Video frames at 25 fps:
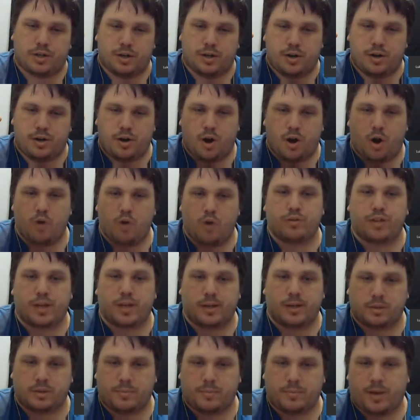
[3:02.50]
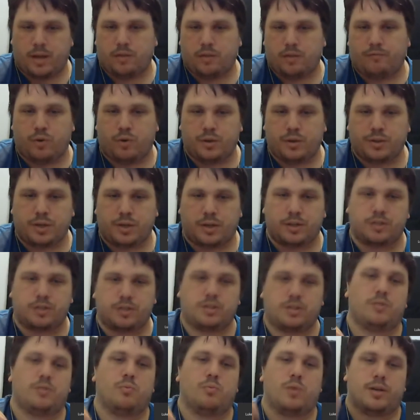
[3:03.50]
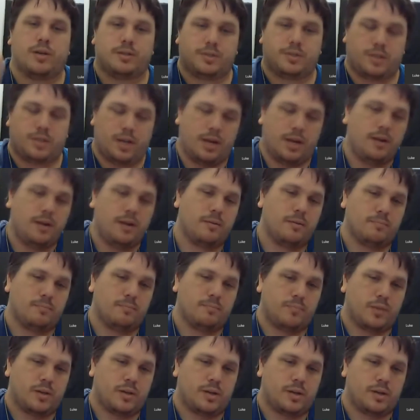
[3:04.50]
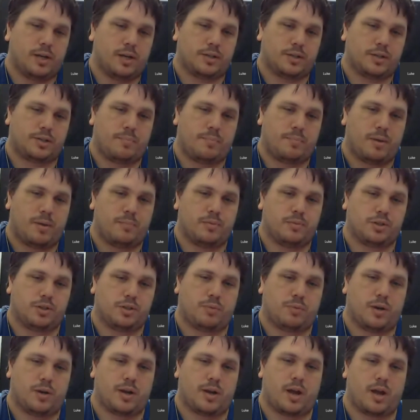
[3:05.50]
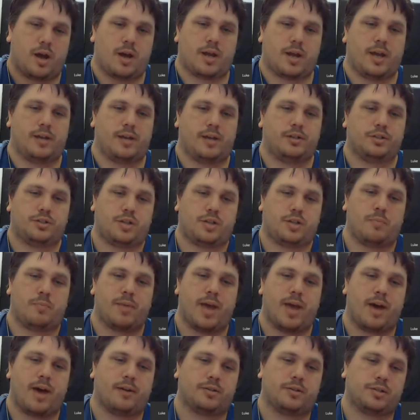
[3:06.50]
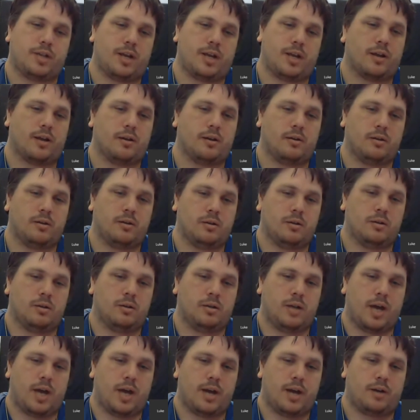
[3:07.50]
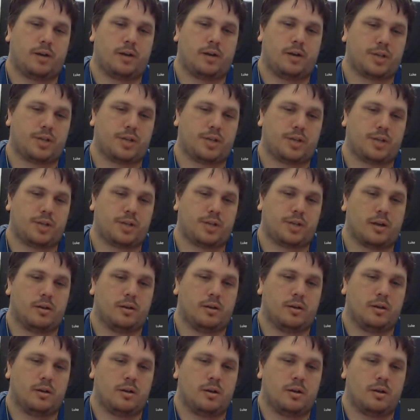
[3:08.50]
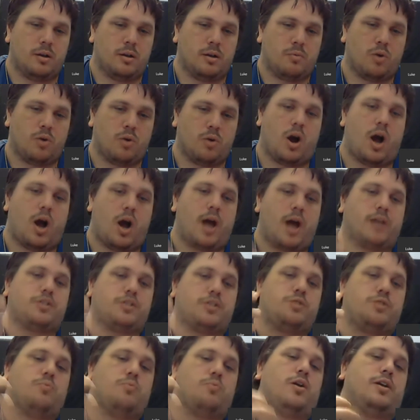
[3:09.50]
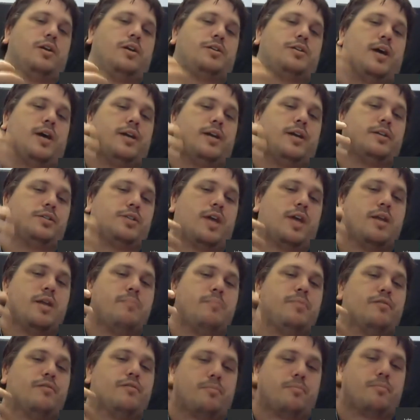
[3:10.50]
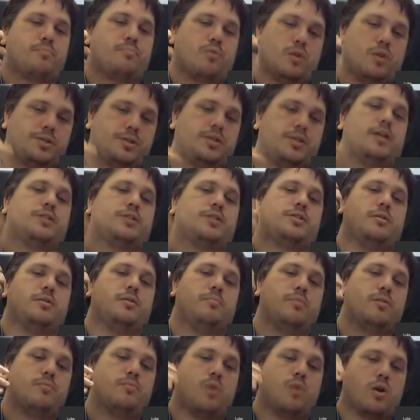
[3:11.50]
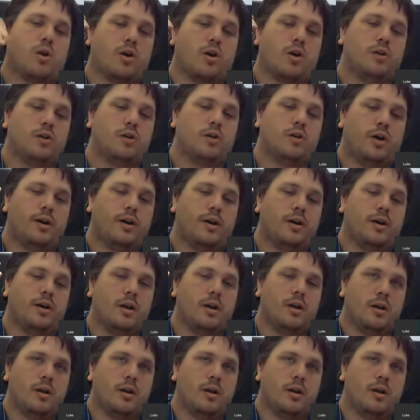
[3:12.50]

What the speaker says: to know things about the voice. I just didn't want to sing. You know, some people just want to go, okay, just tell me how to sing, and I'll sing. Well, I actually wanted to understand a bit of the process and a bit of what goes on,